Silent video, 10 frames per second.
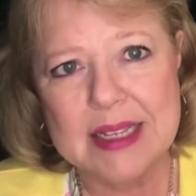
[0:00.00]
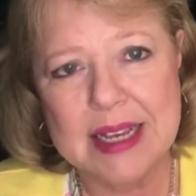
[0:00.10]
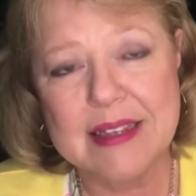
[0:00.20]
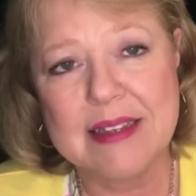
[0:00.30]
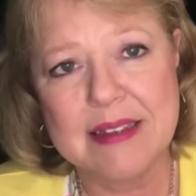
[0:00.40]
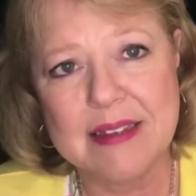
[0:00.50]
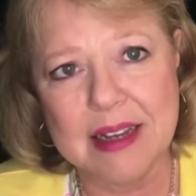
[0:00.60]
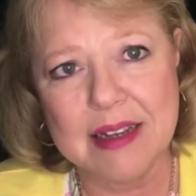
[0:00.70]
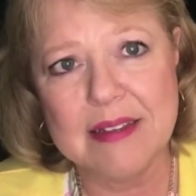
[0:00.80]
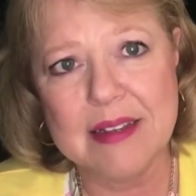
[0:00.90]
Texas
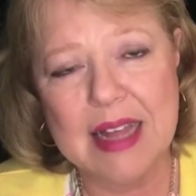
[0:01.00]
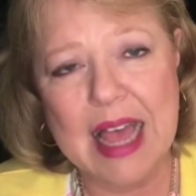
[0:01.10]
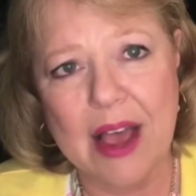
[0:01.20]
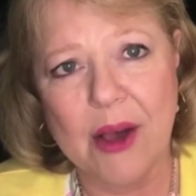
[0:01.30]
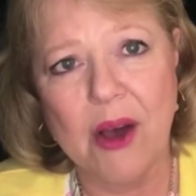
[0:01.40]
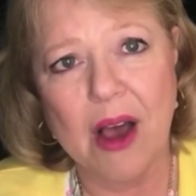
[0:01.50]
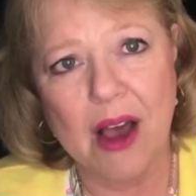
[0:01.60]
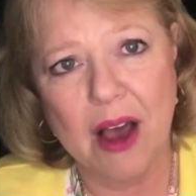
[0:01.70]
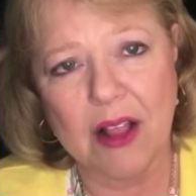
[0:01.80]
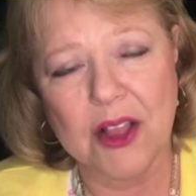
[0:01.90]
does allow
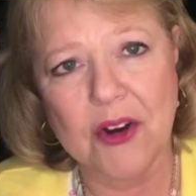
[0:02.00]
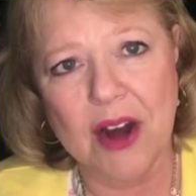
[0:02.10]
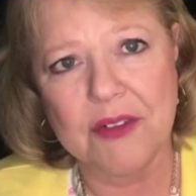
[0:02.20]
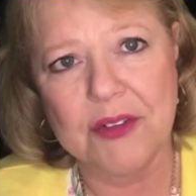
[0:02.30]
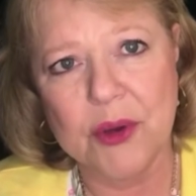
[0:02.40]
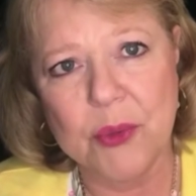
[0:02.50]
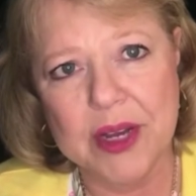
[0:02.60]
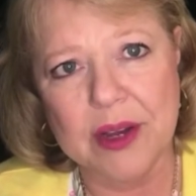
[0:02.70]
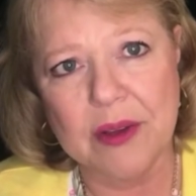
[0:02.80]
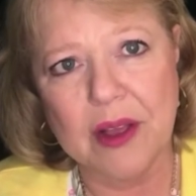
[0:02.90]
a holographic
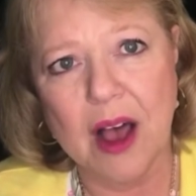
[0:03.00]
will.